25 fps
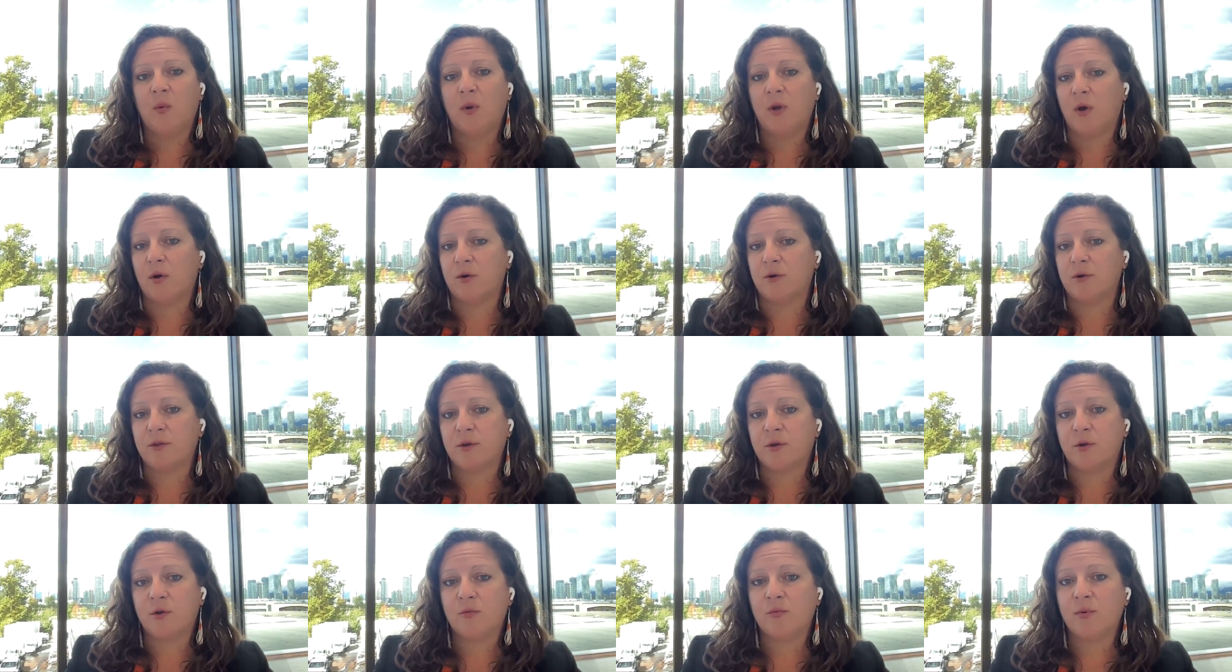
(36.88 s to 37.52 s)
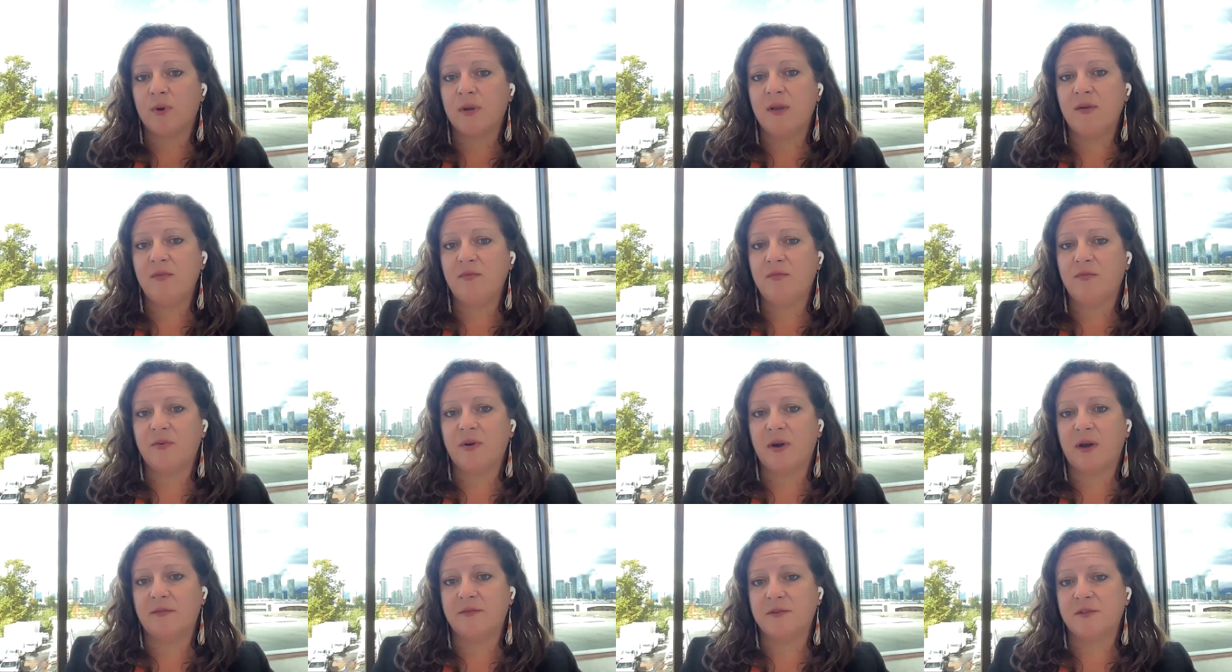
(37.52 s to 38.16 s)
We honor the
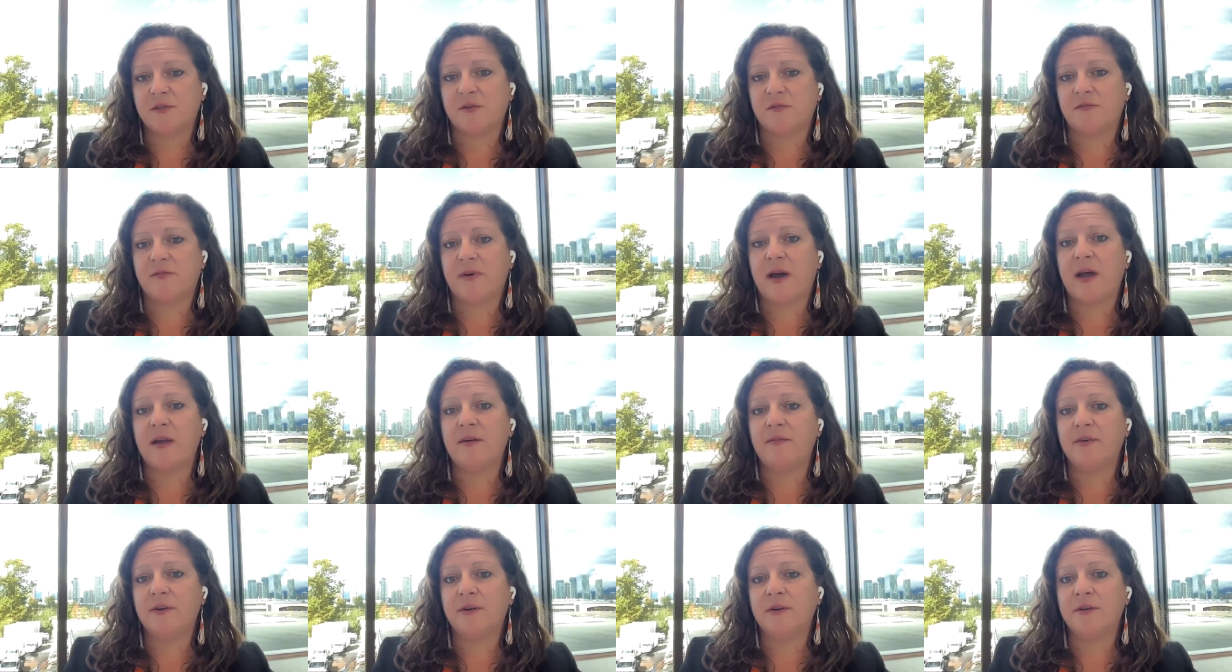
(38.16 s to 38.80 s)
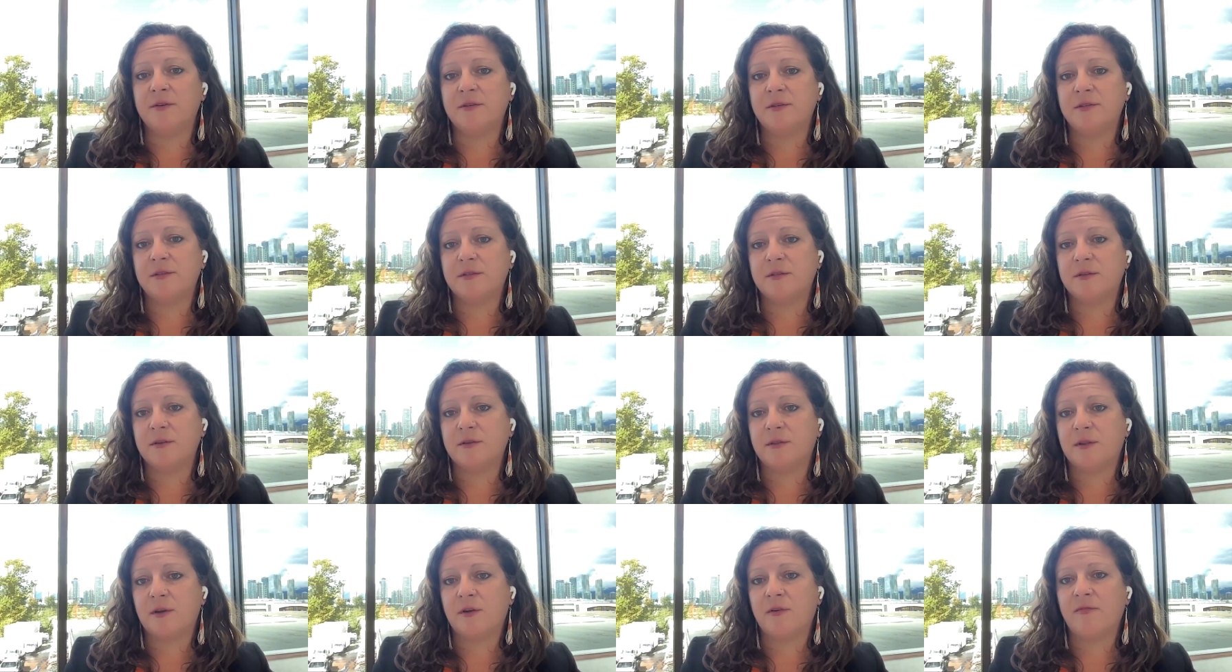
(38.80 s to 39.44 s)
grief of survivors,
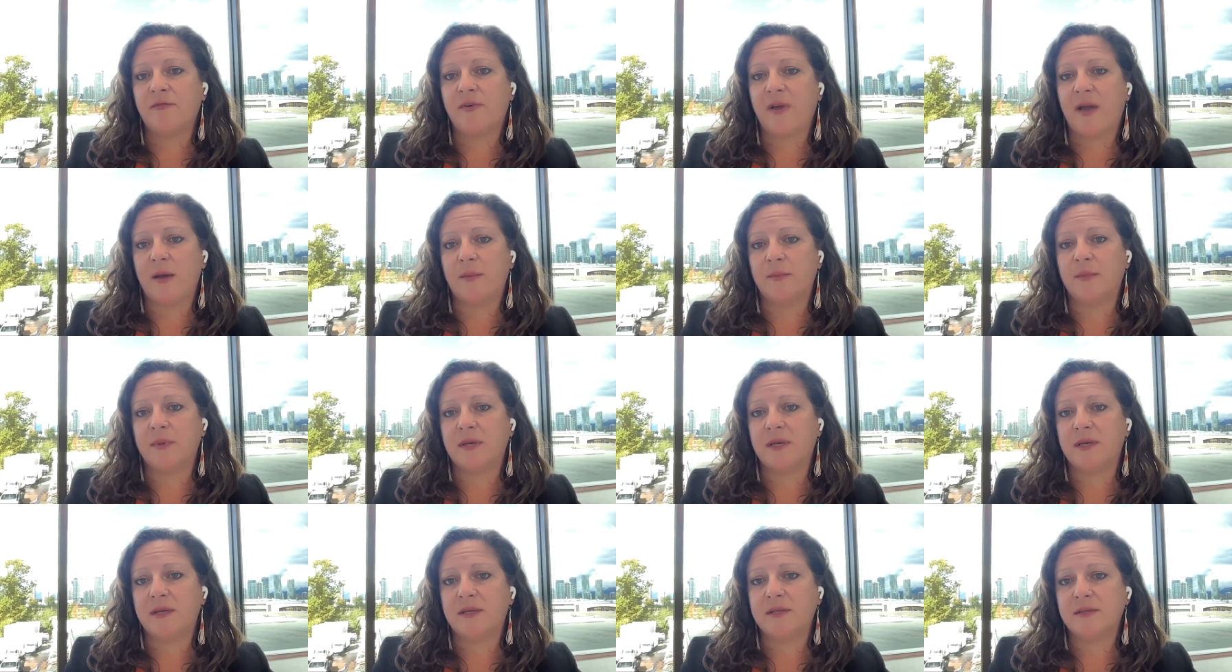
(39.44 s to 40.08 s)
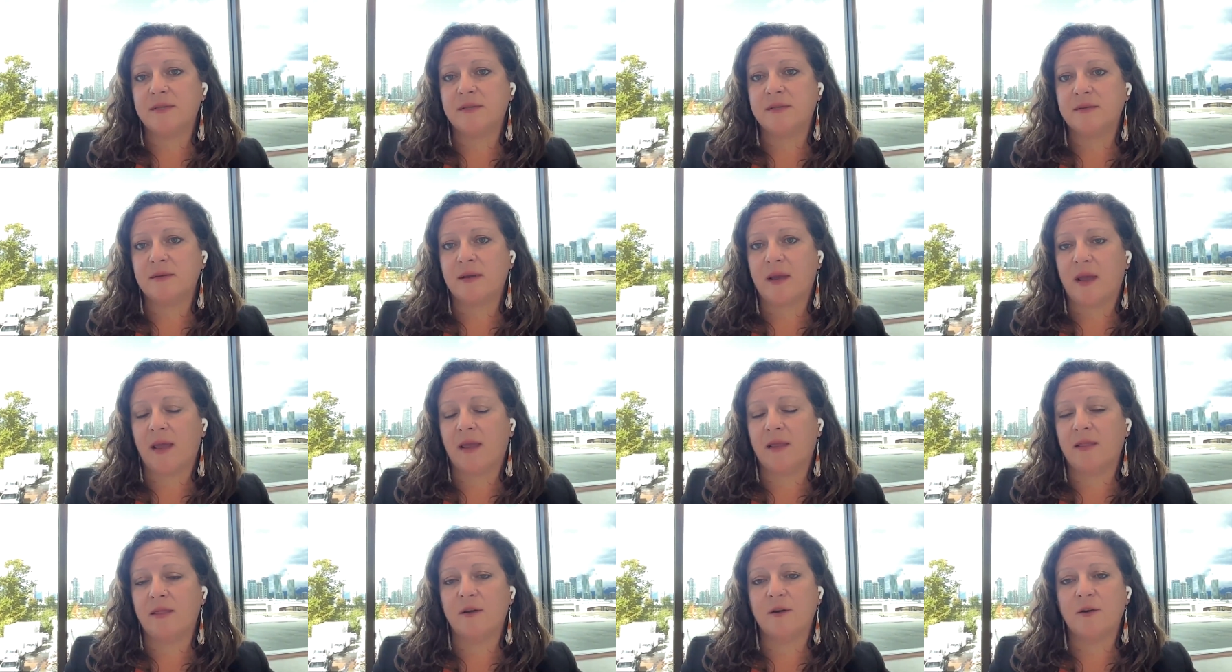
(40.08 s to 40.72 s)
their families,
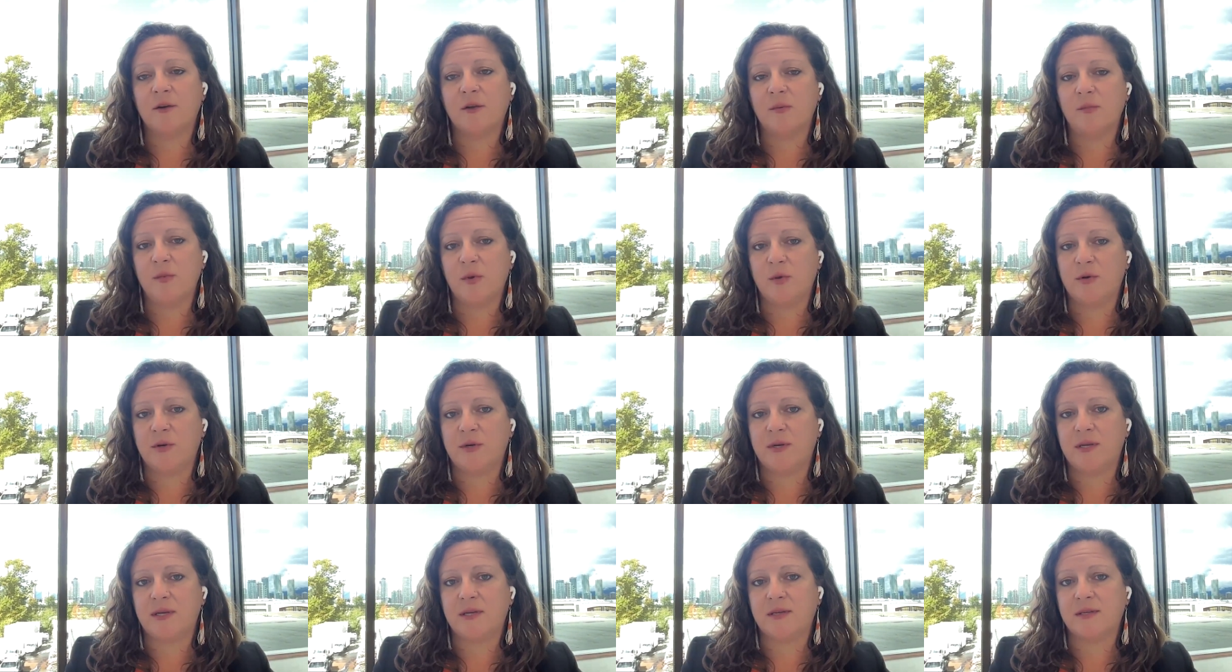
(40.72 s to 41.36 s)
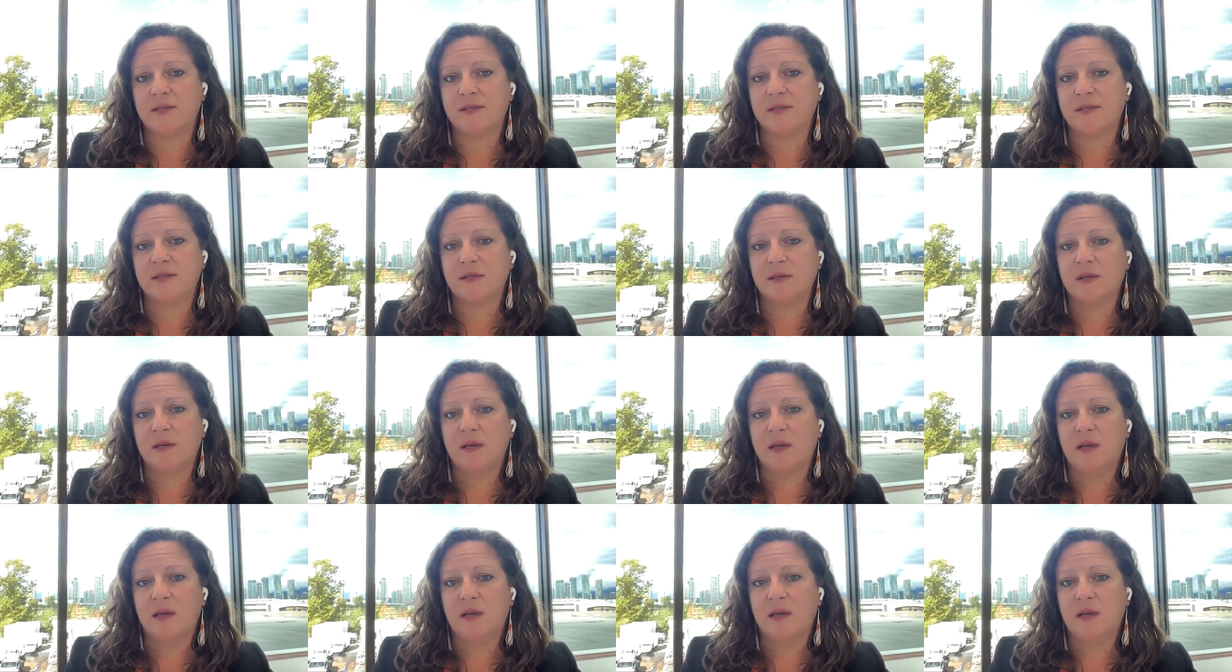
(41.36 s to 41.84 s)
and their communities.